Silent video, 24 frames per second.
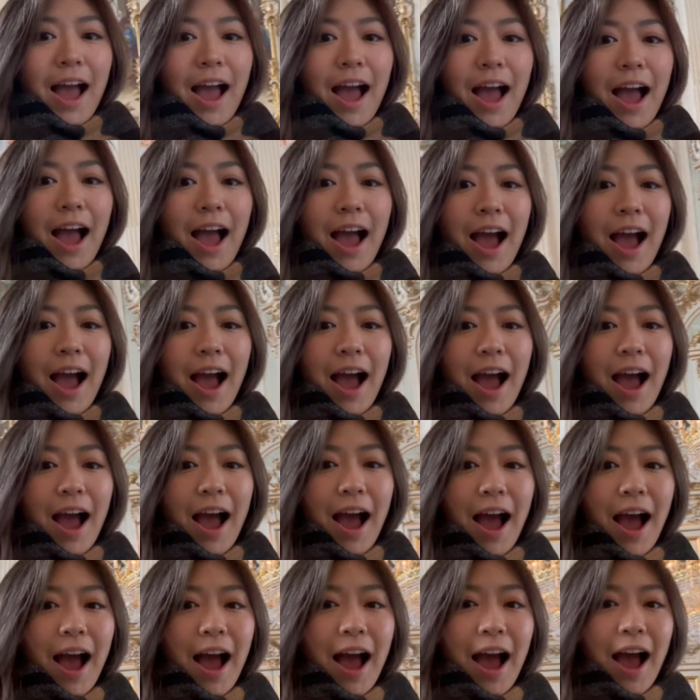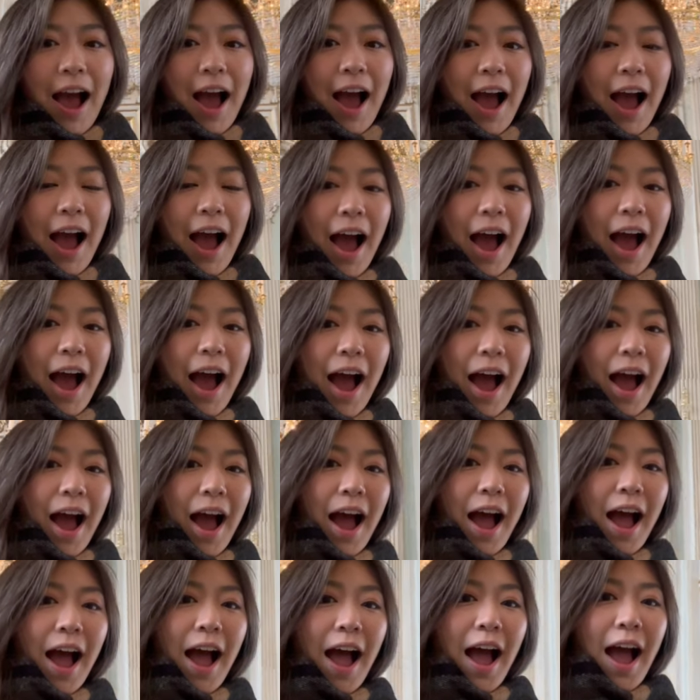
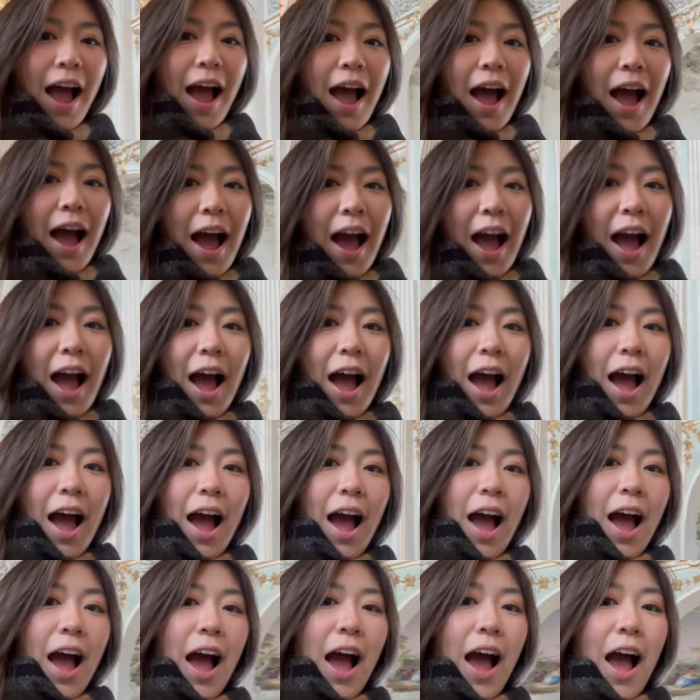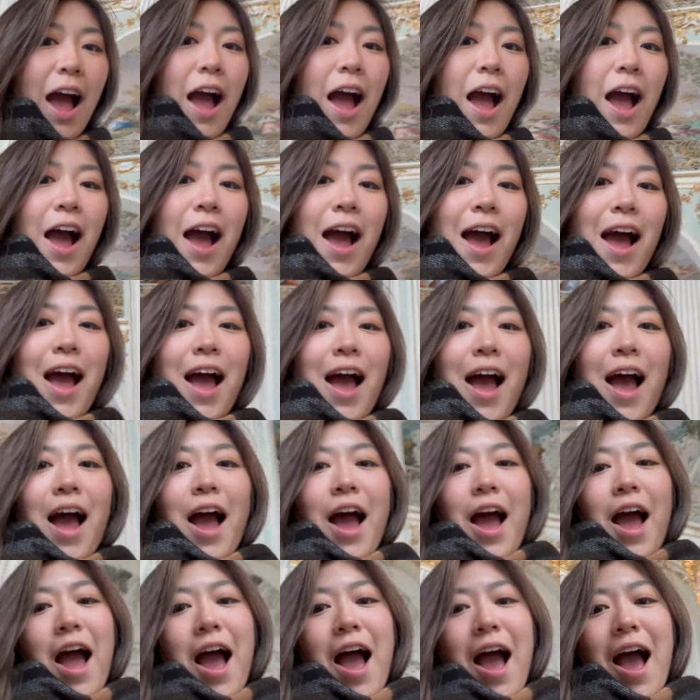
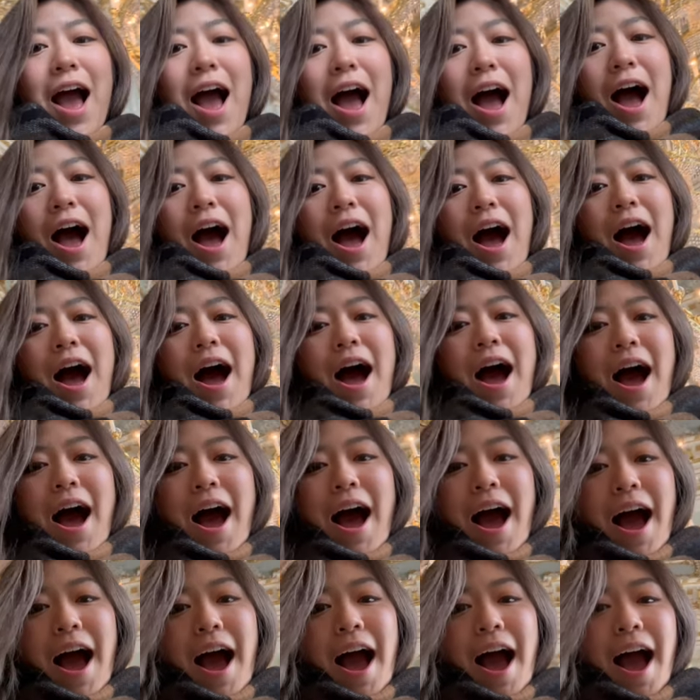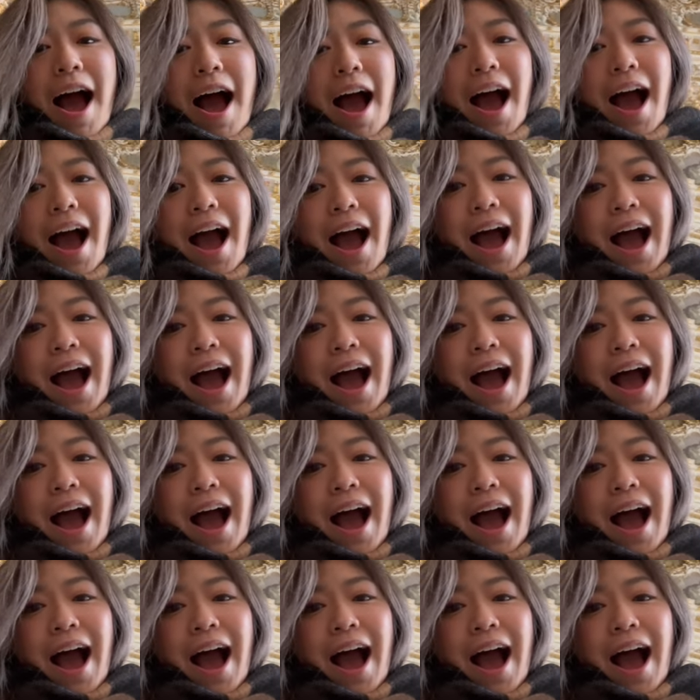Nothing is said.